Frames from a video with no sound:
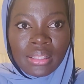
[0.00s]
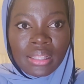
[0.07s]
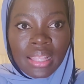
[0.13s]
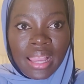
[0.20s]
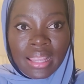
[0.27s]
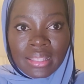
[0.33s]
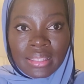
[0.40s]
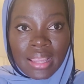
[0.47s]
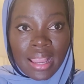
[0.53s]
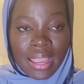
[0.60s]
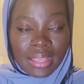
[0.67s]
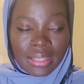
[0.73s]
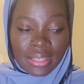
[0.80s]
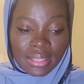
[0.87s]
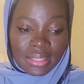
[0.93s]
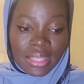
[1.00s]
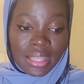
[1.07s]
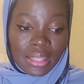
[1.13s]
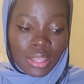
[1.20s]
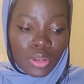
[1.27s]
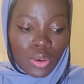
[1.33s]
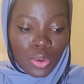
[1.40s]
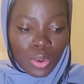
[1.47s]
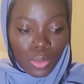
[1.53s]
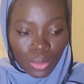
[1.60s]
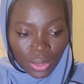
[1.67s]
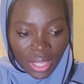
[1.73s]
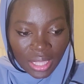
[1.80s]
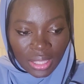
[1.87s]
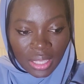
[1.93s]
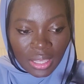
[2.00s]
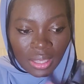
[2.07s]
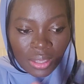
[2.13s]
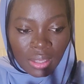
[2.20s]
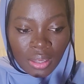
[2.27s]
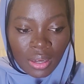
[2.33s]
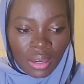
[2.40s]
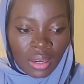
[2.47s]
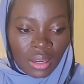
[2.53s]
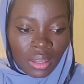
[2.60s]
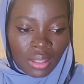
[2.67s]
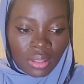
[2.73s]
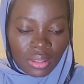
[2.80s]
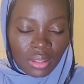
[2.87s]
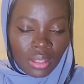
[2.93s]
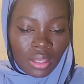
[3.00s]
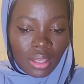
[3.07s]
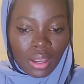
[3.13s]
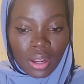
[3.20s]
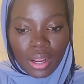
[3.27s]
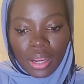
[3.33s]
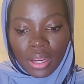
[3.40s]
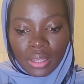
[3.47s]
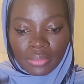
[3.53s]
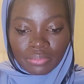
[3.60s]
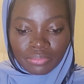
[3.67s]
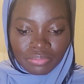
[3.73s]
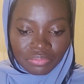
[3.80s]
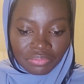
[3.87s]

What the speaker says: glad tidings and they know that they are,